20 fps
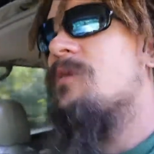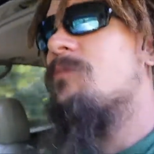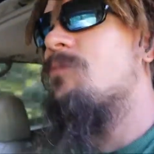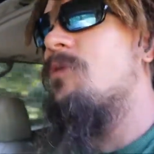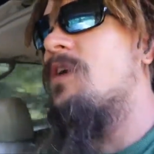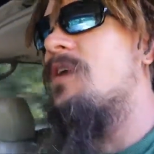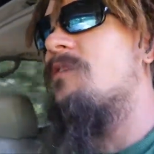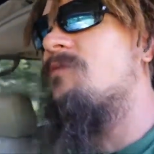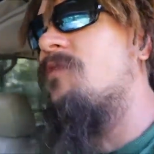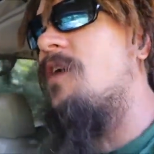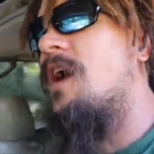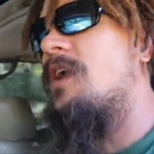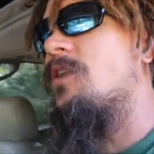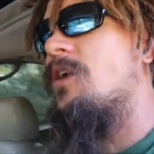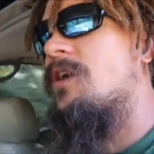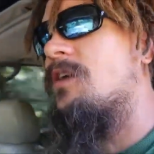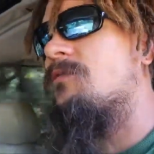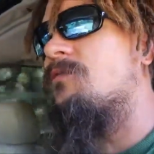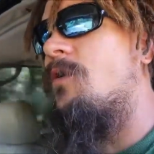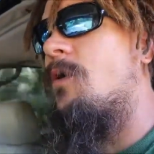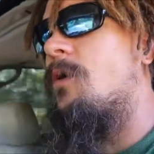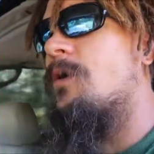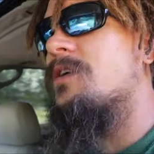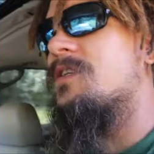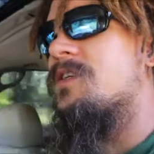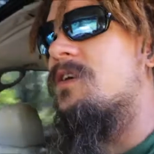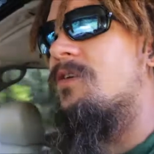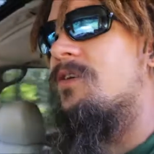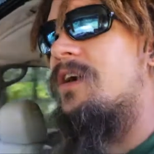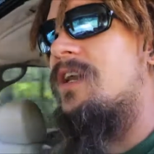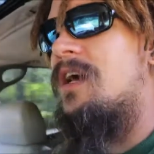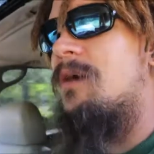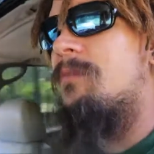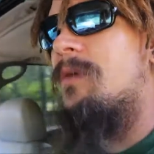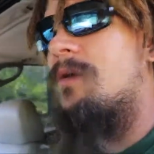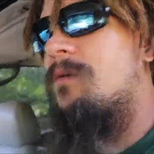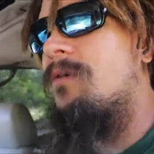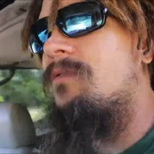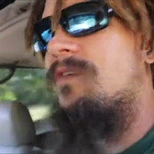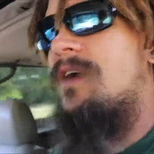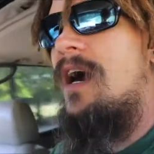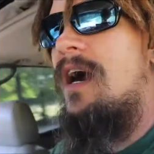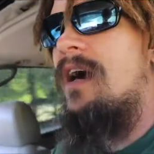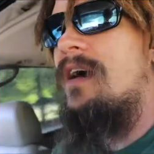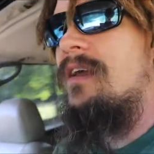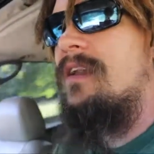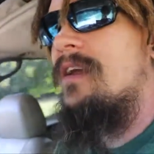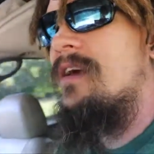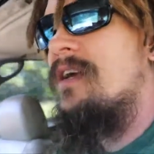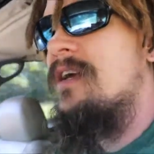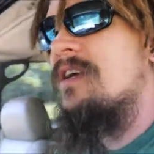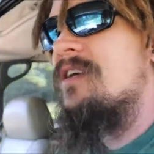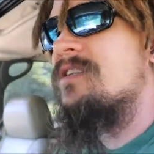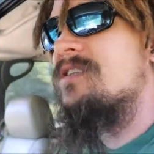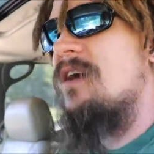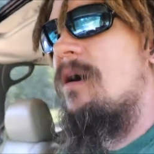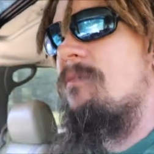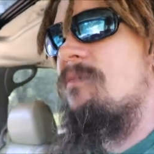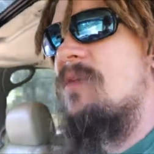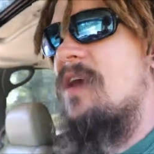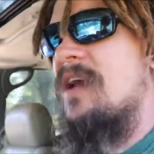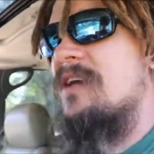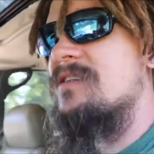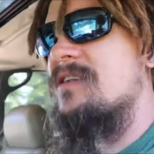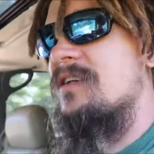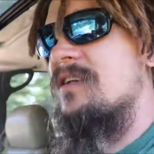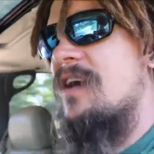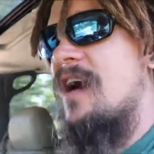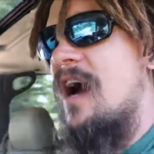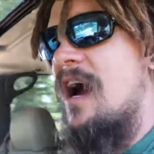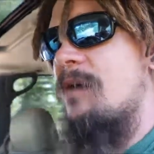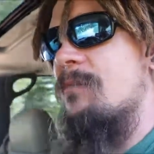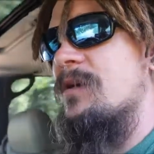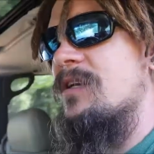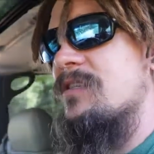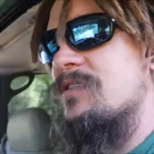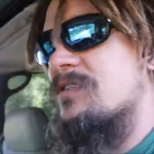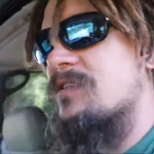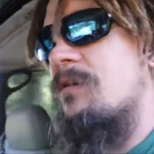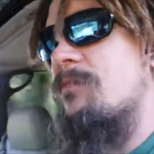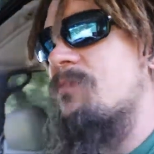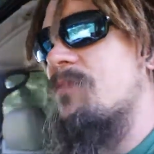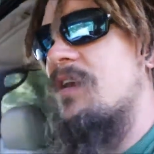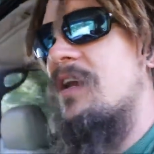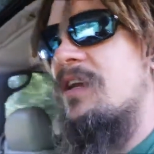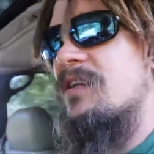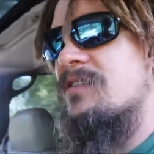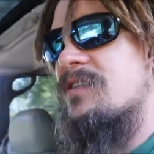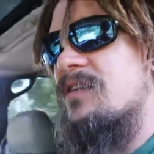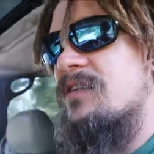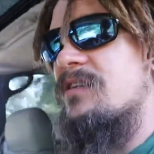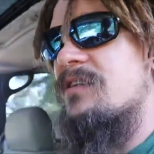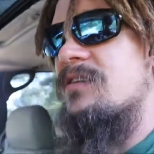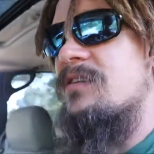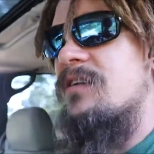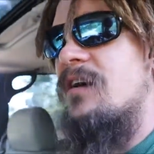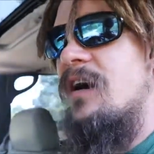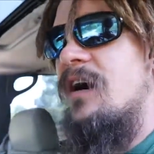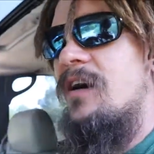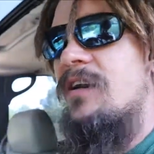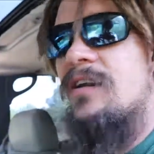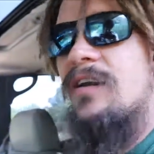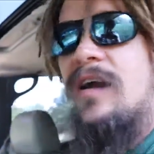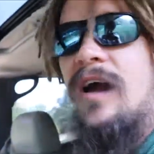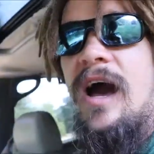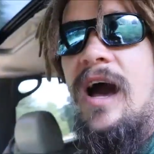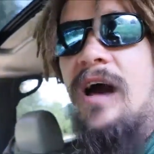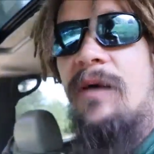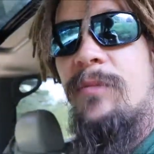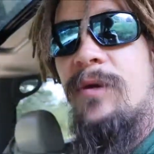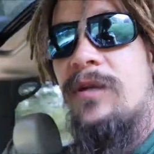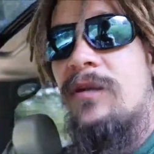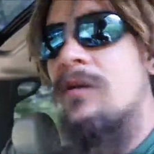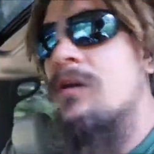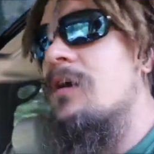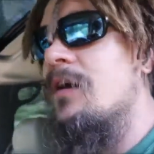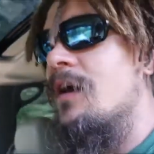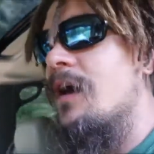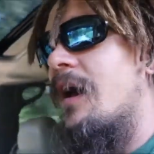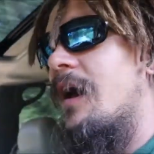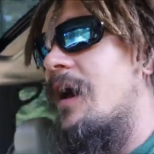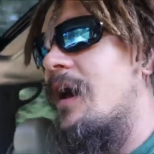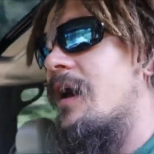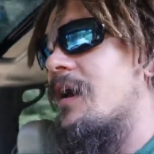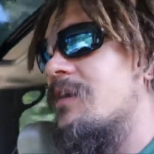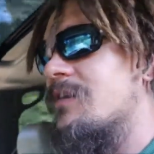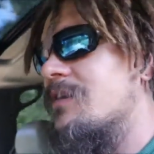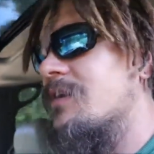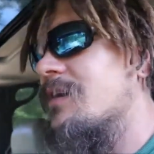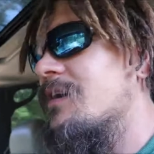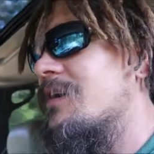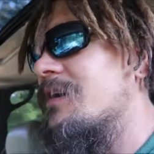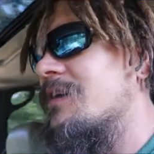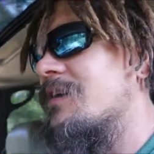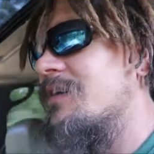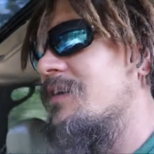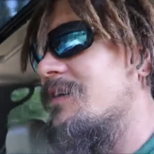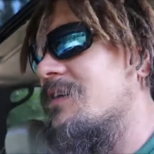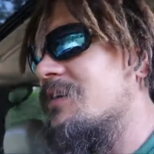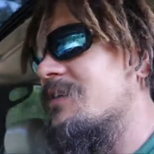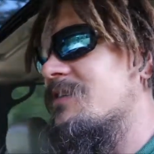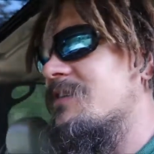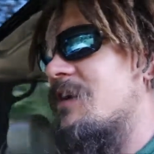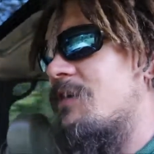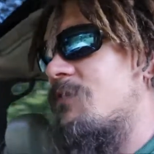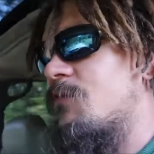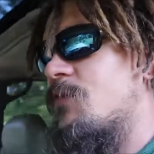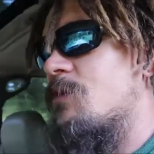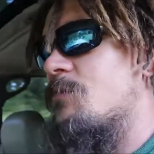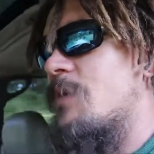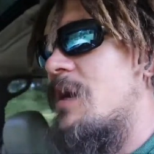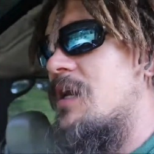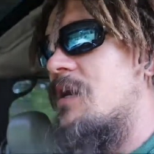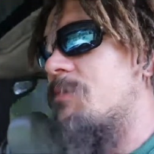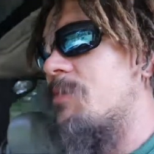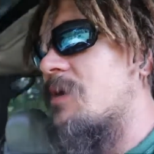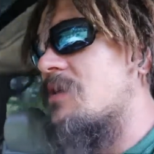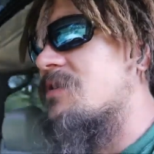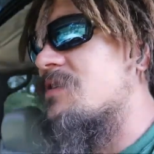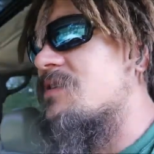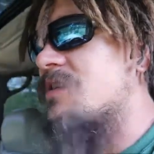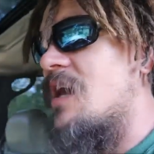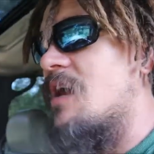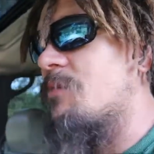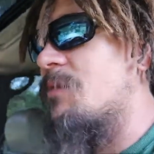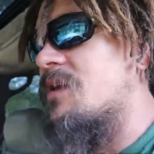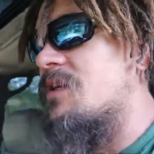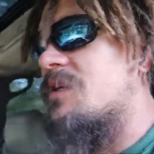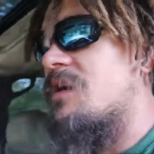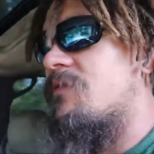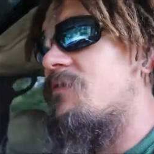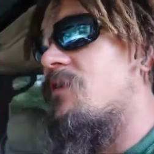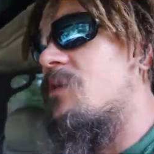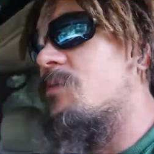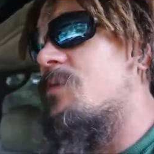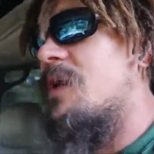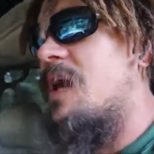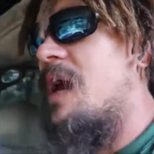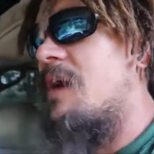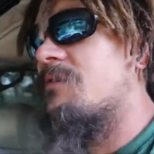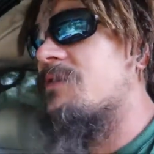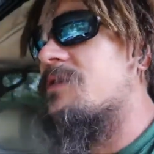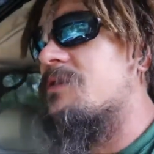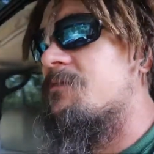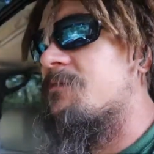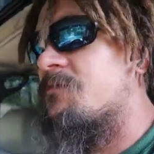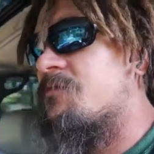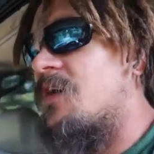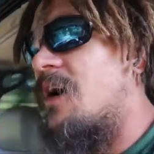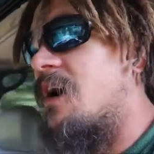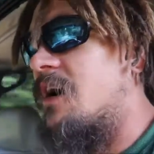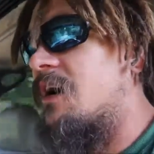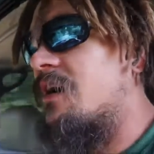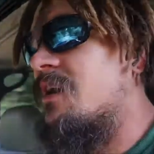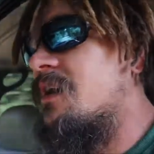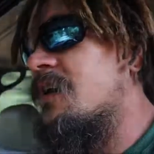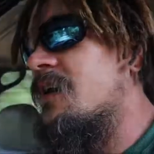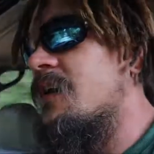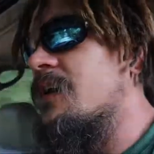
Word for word: pretty fun, looking forward to it. I mean, we've got some things in common, some things in uncommon, and uh, Definitely met up on Steemit, definitely been having some fun,